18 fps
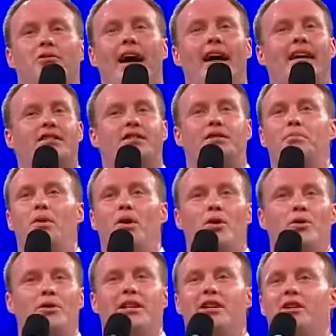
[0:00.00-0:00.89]
Greg's
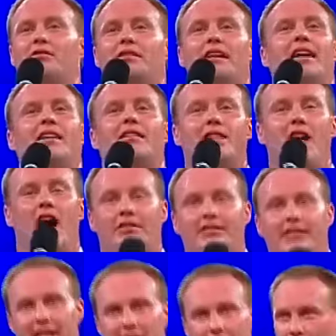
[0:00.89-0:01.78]
smooth. He knows how to
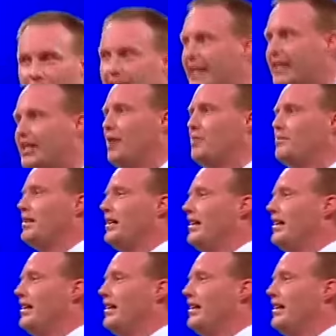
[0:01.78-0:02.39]
talk to anybody. He comes